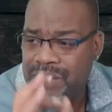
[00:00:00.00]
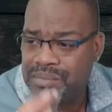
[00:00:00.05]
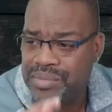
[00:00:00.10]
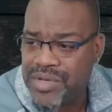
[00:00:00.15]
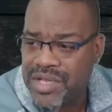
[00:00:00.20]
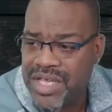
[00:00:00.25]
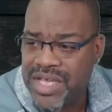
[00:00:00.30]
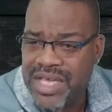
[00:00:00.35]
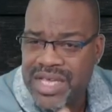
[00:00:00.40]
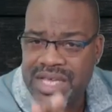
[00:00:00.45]

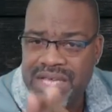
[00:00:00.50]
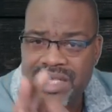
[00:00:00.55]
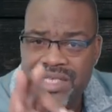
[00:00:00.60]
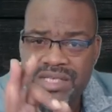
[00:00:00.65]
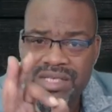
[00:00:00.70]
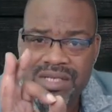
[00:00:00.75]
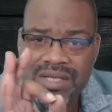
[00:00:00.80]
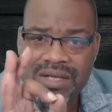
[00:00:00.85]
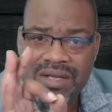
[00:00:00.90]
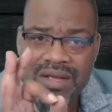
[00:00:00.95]

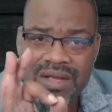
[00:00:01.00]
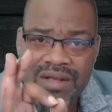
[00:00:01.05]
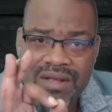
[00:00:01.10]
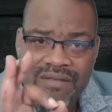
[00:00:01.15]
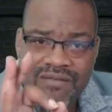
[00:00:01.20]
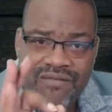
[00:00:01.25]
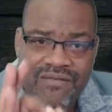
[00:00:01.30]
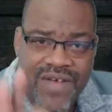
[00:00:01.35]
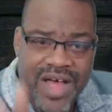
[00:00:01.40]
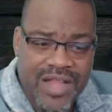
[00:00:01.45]
please
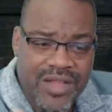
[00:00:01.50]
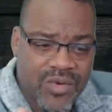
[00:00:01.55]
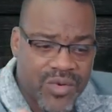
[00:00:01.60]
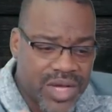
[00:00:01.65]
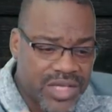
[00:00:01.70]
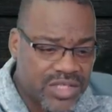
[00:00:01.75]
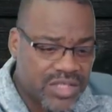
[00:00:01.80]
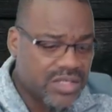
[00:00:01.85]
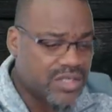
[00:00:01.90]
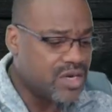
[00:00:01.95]
follow
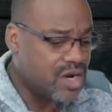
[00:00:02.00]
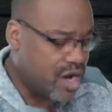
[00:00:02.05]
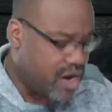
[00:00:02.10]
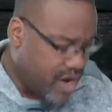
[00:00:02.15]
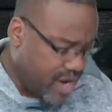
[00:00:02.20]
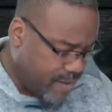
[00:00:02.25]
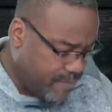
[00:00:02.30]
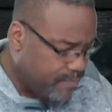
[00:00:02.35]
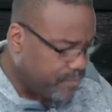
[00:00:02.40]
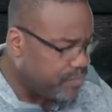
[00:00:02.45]
us.
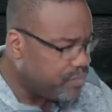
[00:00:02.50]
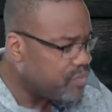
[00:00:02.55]
All right.